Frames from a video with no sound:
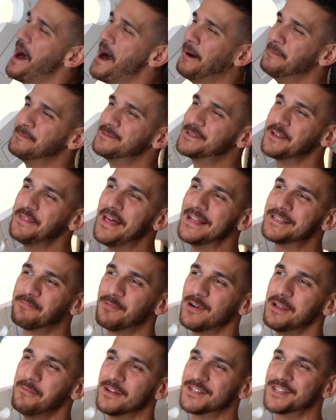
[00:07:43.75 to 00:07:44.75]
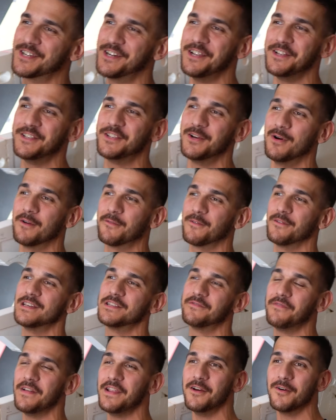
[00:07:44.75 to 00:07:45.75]
Um, so that's pretty much gonna do it for
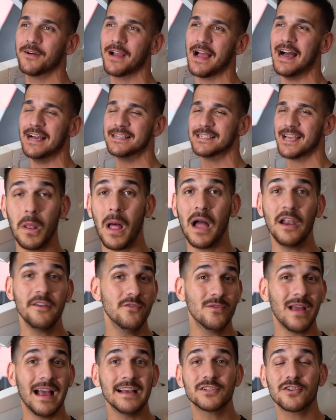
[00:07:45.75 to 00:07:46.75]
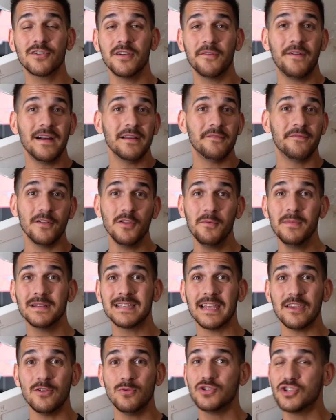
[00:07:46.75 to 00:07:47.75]
this video, guys. A lot of you guys are gonna find filaments
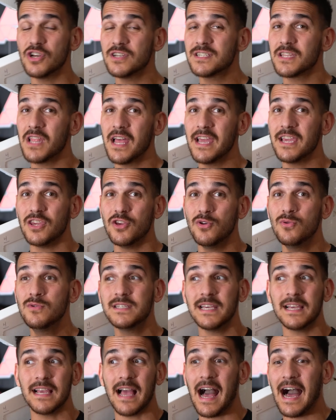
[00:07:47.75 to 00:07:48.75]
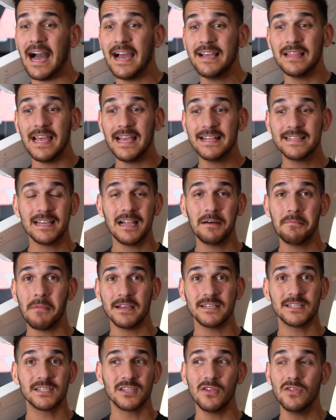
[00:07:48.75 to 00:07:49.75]
that you just like using. I landed on
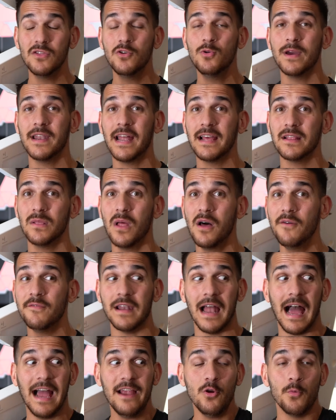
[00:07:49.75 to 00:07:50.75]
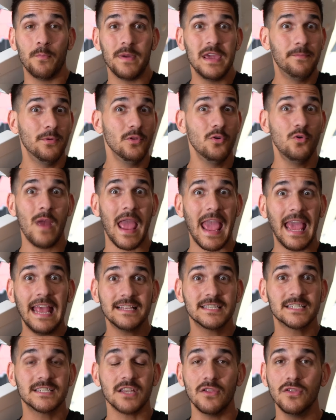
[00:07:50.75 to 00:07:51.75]
my Sunlu and I love it. I know people who hate
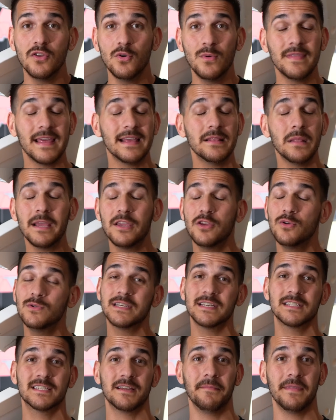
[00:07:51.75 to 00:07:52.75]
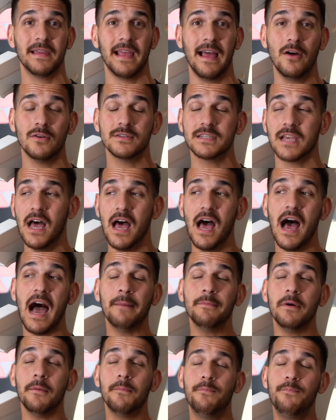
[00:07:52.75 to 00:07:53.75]
Sunlu and they like using something else.
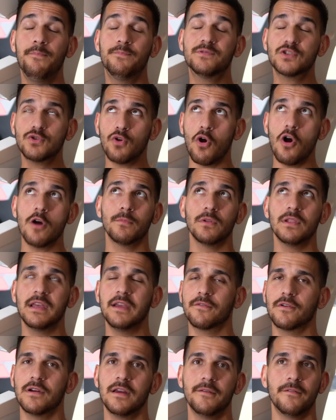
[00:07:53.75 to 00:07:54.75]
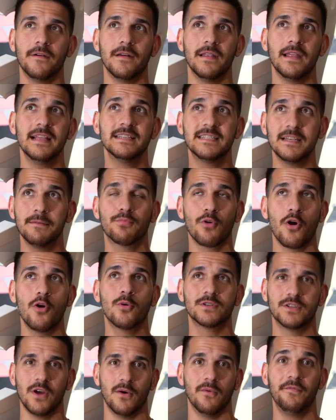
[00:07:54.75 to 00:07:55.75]
I'm a strong believer if it isn't
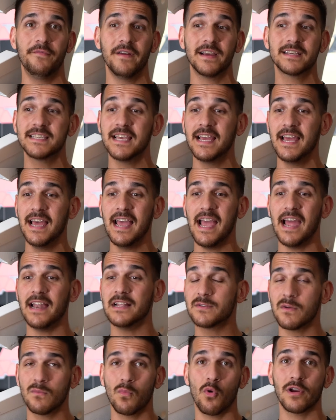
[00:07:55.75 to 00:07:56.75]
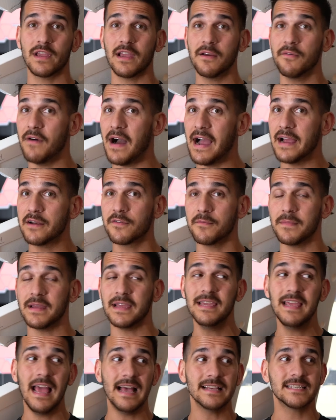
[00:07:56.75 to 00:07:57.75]
broke, don't fix it. And it's been working fine for me.
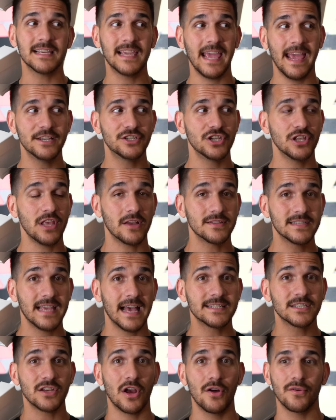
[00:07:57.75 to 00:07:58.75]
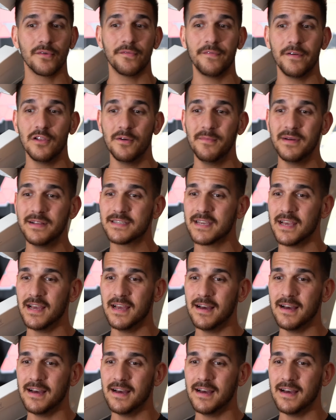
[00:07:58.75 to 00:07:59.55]
Yes, occasionally I'll test other filaments,